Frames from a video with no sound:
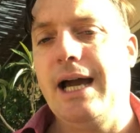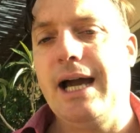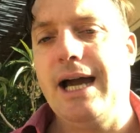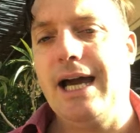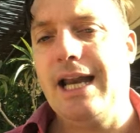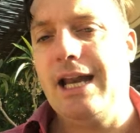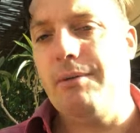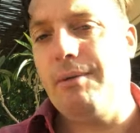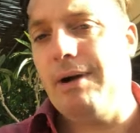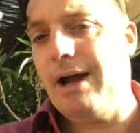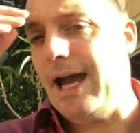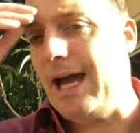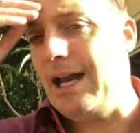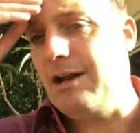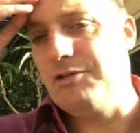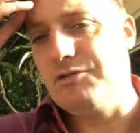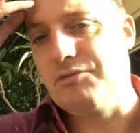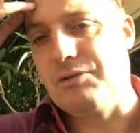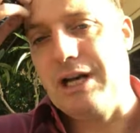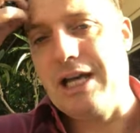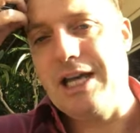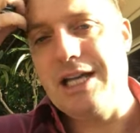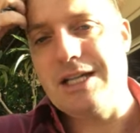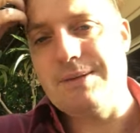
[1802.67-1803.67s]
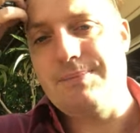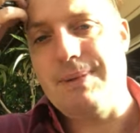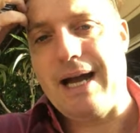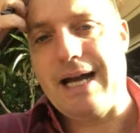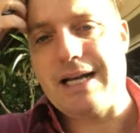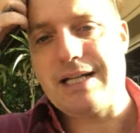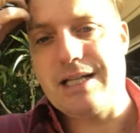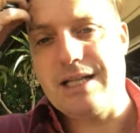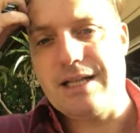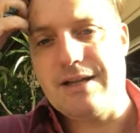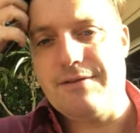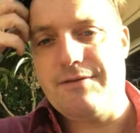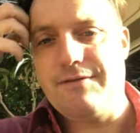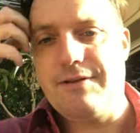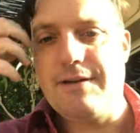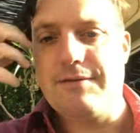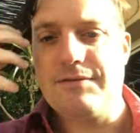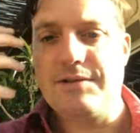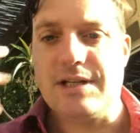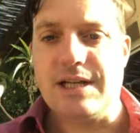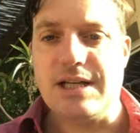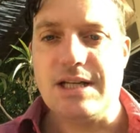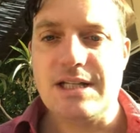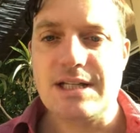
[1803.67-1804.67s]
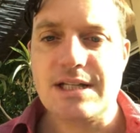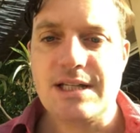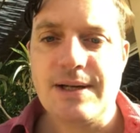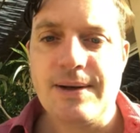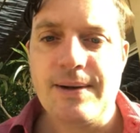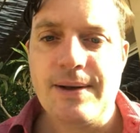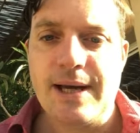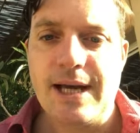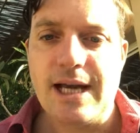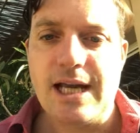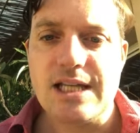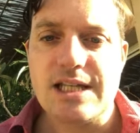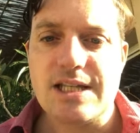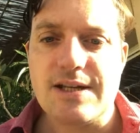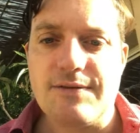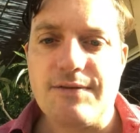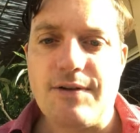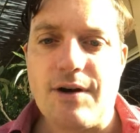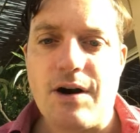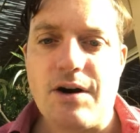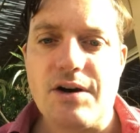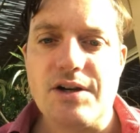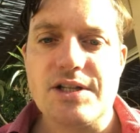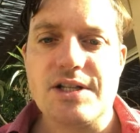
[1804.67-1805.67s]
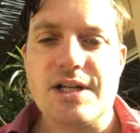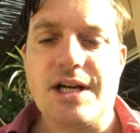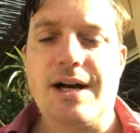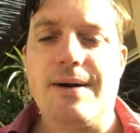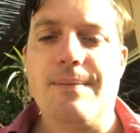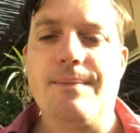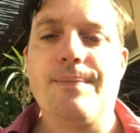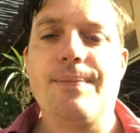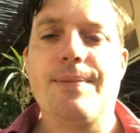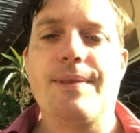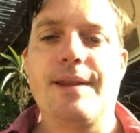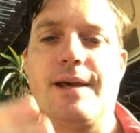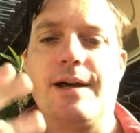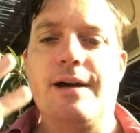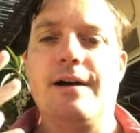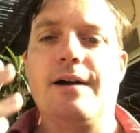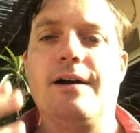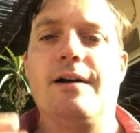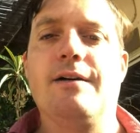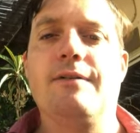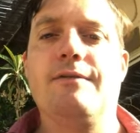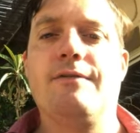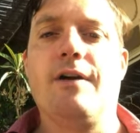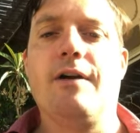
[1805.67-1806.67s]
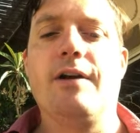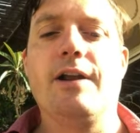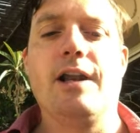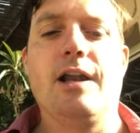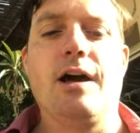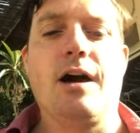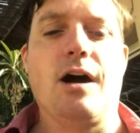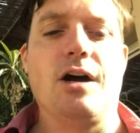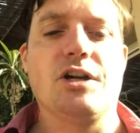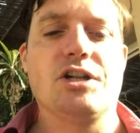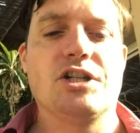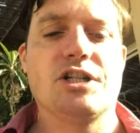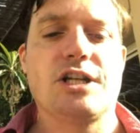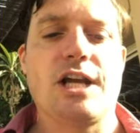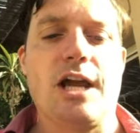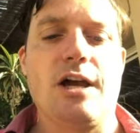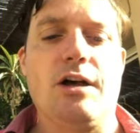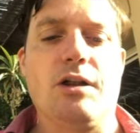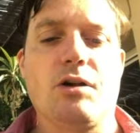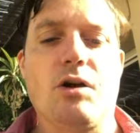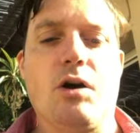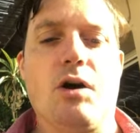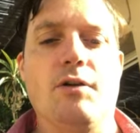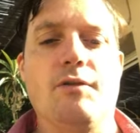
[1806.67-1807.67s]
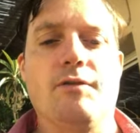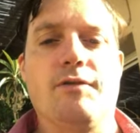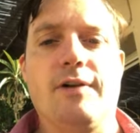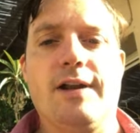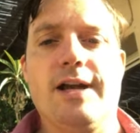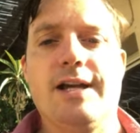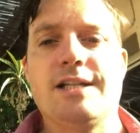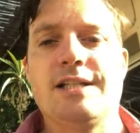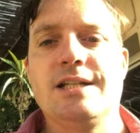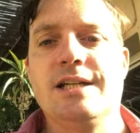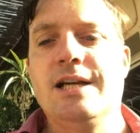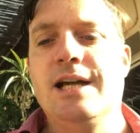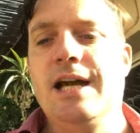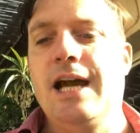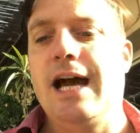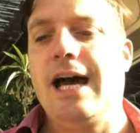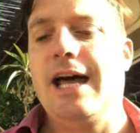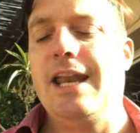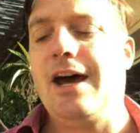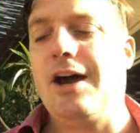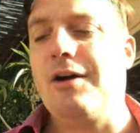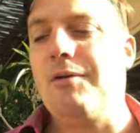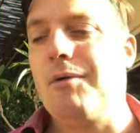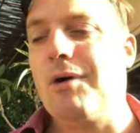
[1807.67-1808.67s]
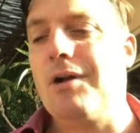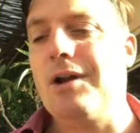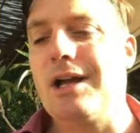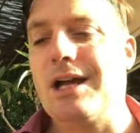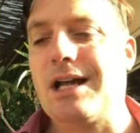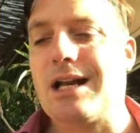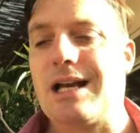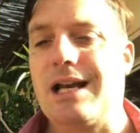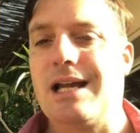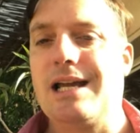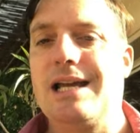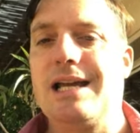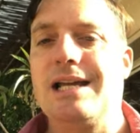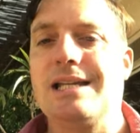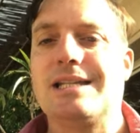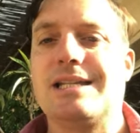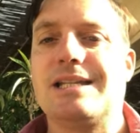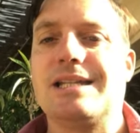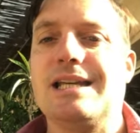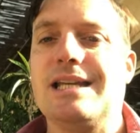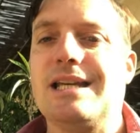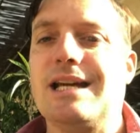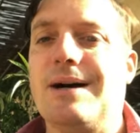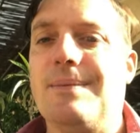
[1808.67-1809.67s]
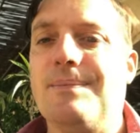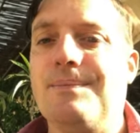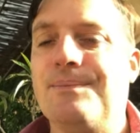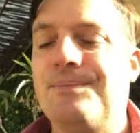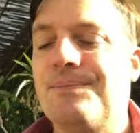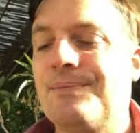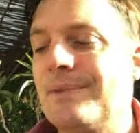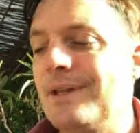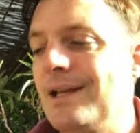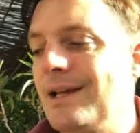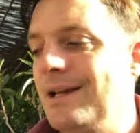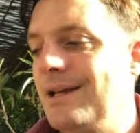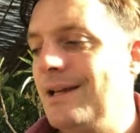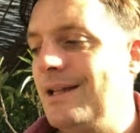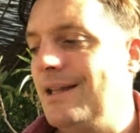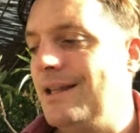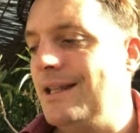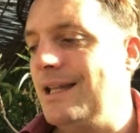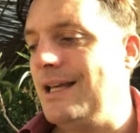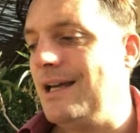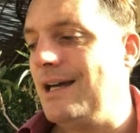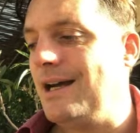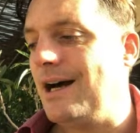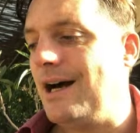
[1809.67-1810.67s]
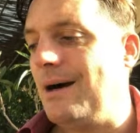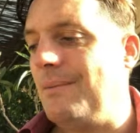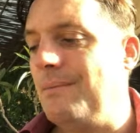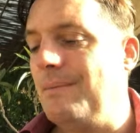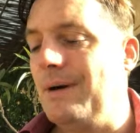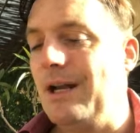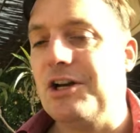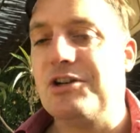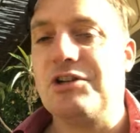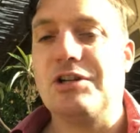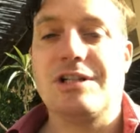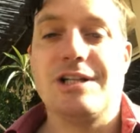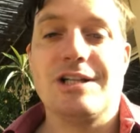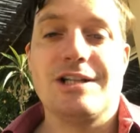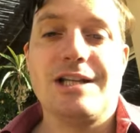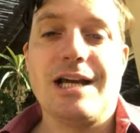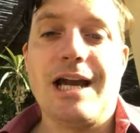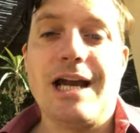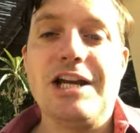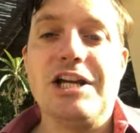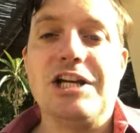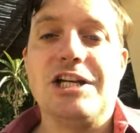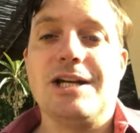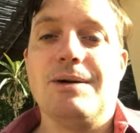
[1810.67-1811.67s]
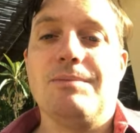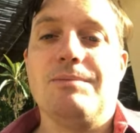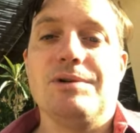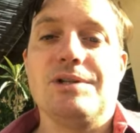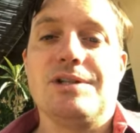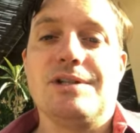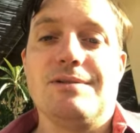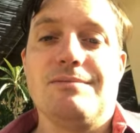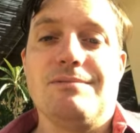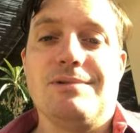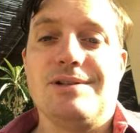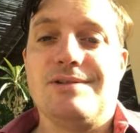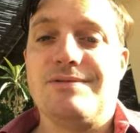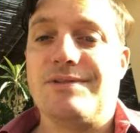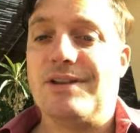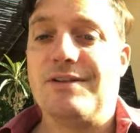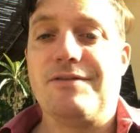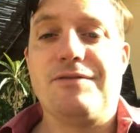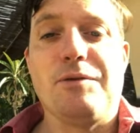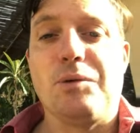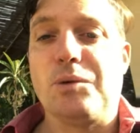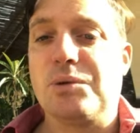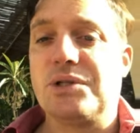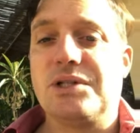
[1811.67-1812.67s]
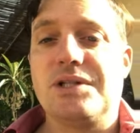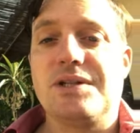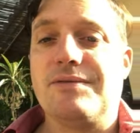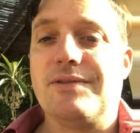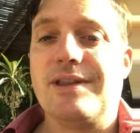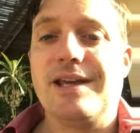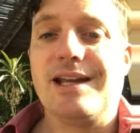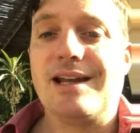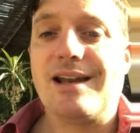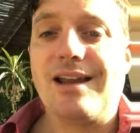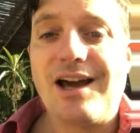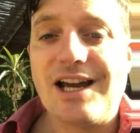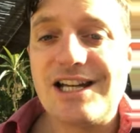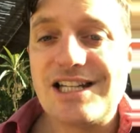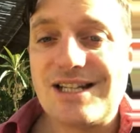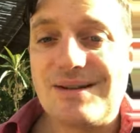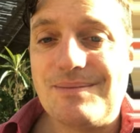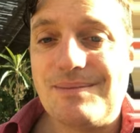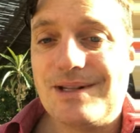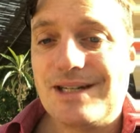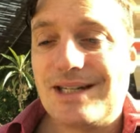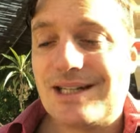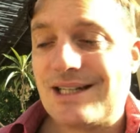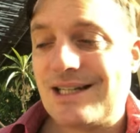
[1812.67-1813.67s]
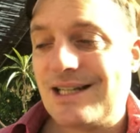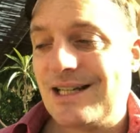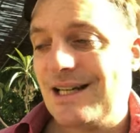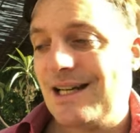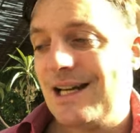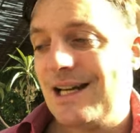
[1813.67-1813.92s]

anyway, and it was back to the 50s insofar as a very large-scale conflict. And ironically, it's the military dictatorship was for the forces of the Enlightenment.